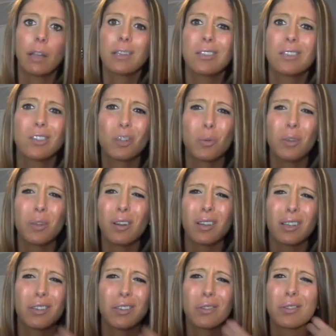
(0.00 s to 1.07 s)
Because, you know, we all
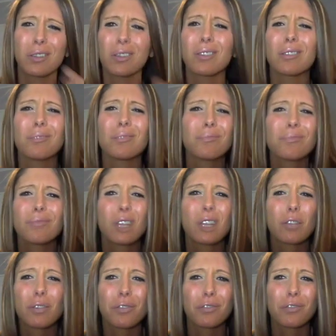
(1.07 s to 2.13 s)
could use a little
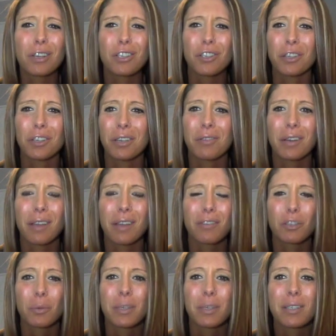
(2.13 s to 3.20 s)
refresher even
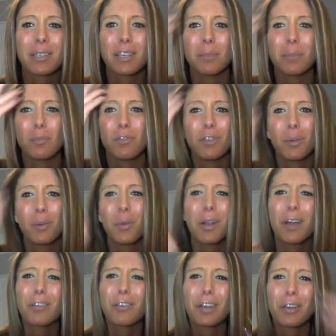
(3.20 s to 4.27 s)
after we see a movie. And we
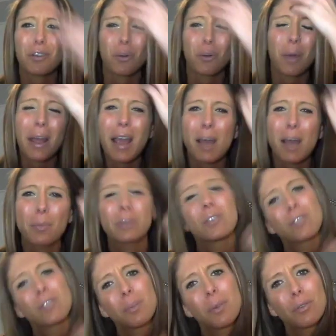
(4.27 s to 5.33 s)
already know what
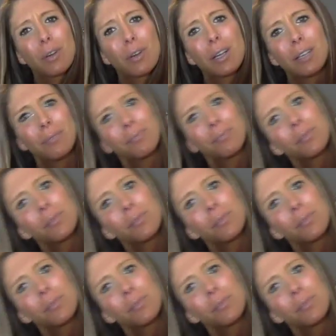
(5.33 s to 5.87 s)
happens, am I right?